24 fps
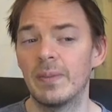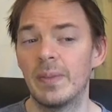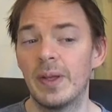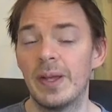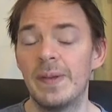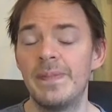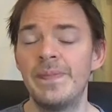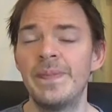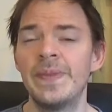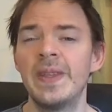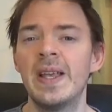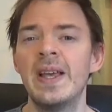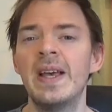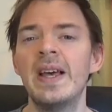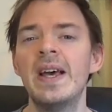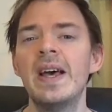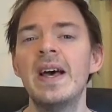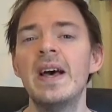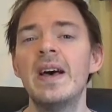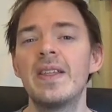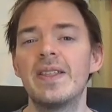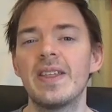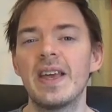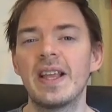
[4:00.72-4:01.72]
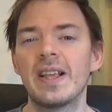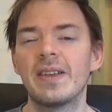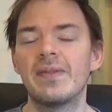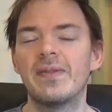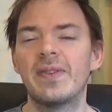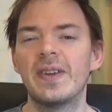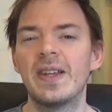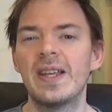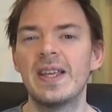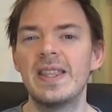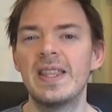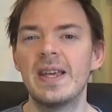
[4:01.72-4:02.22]
bit?
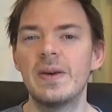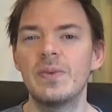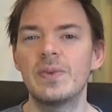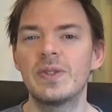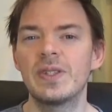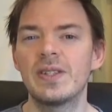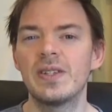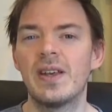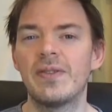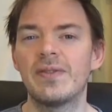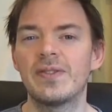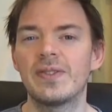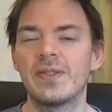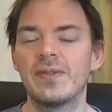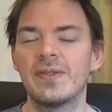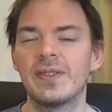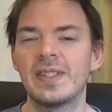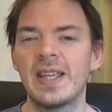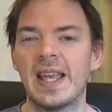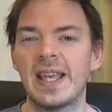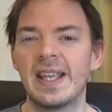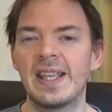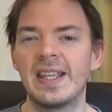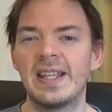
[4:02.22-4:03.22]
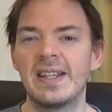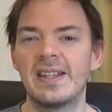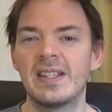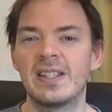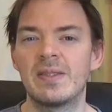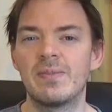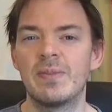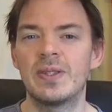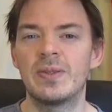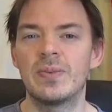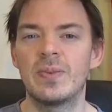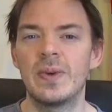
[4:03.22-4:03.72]
Thankfully, there was enough sort of
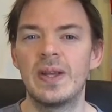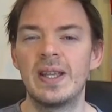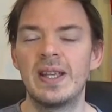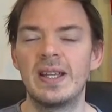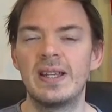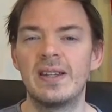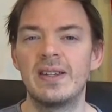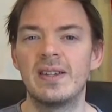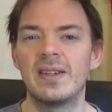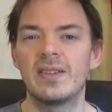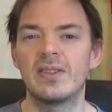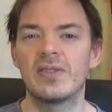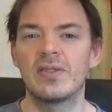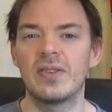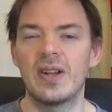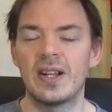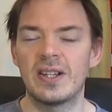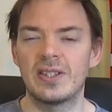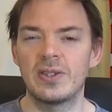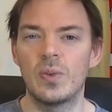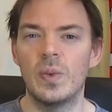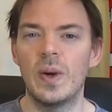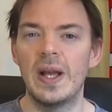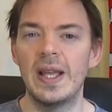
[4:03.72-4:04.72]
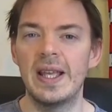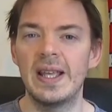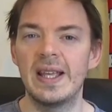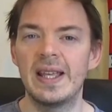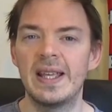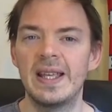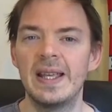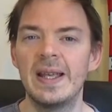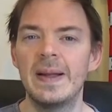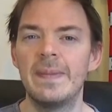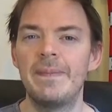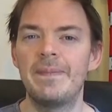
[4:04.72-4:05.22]
tankiness between Crash Awake
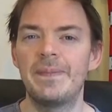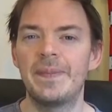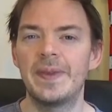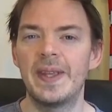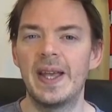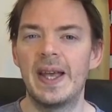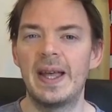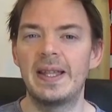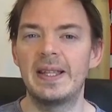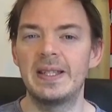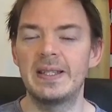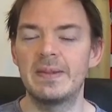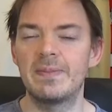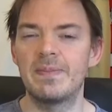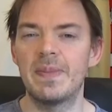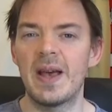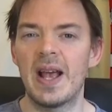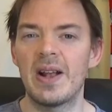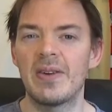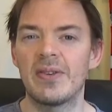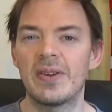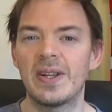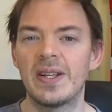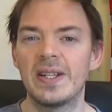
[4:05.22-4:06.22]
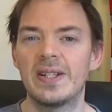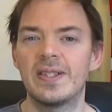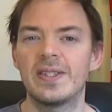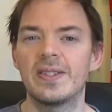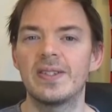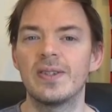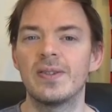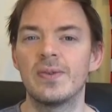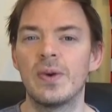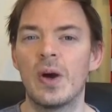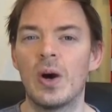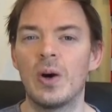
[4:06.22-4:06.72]
and Barry
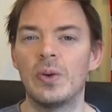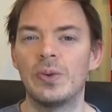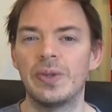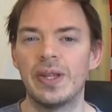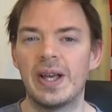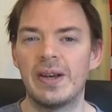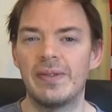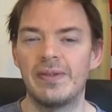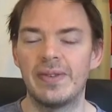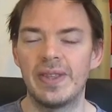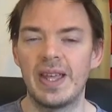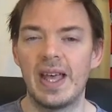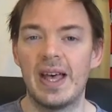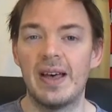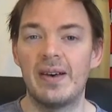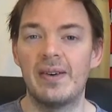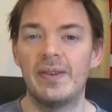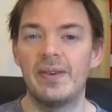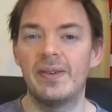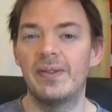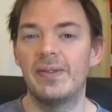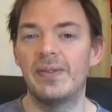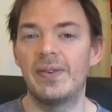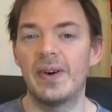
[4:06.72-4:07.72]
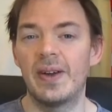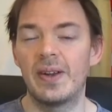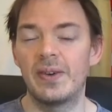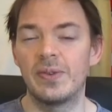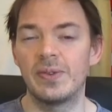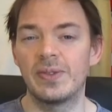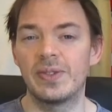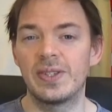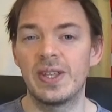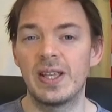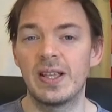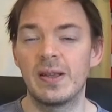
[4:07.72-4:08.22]
to hold out for that
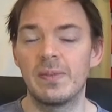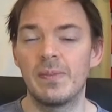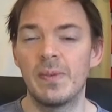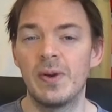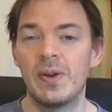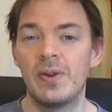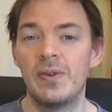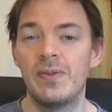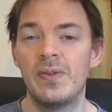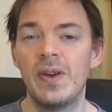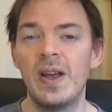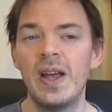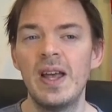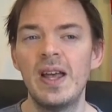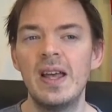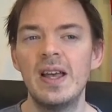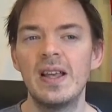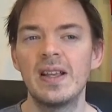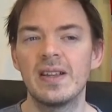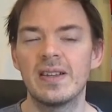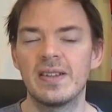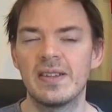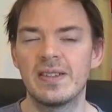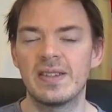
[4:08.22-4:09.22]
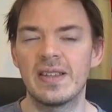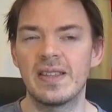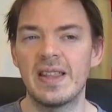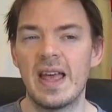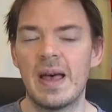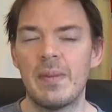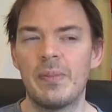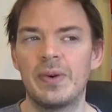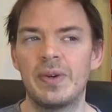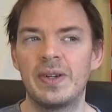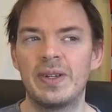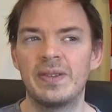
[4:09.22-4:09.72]
final sync move, because at
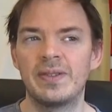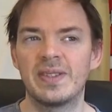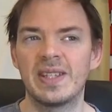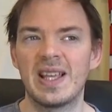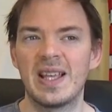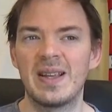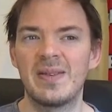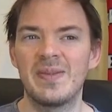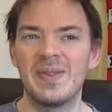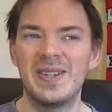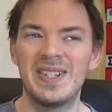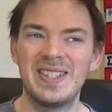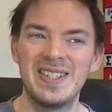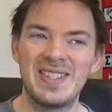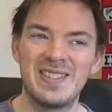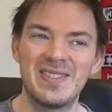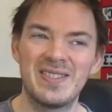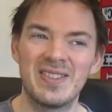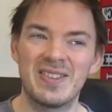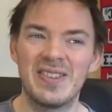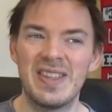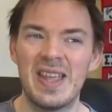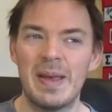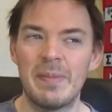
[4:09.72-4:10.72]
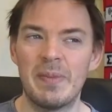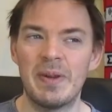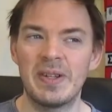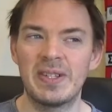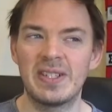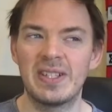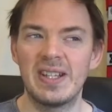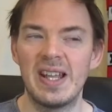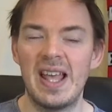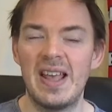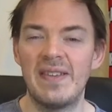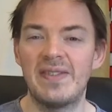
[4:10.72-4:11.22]
that point I was like, well, he's not got that
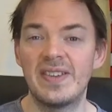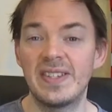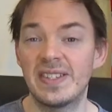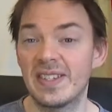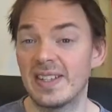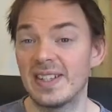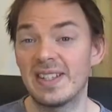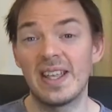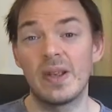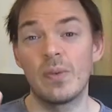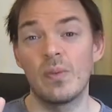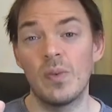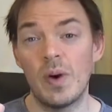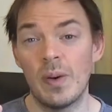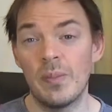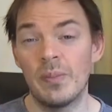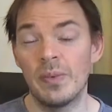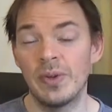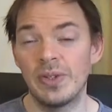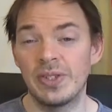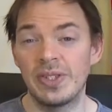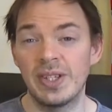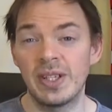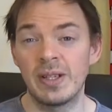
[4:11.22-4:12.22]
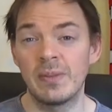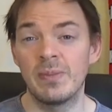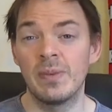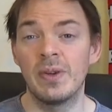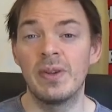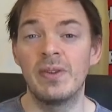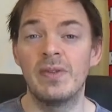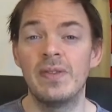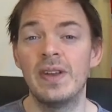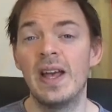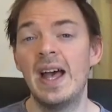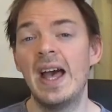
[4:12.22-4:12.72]
much left, it's going to take one more sync
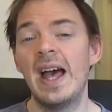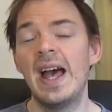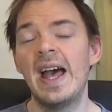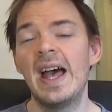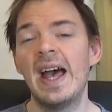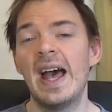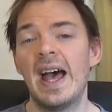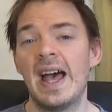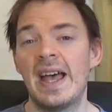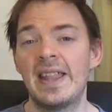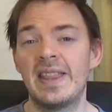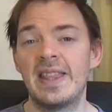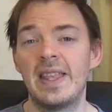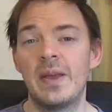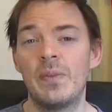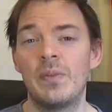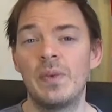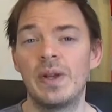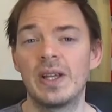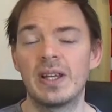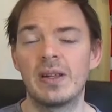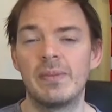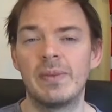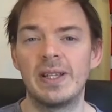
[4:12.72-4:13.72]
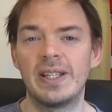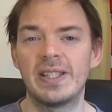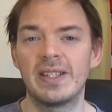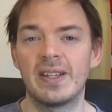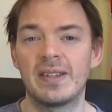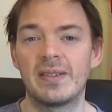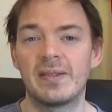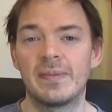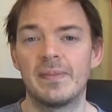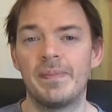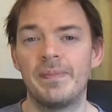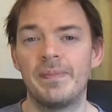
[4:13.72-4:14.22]
move, and then we're going to be done.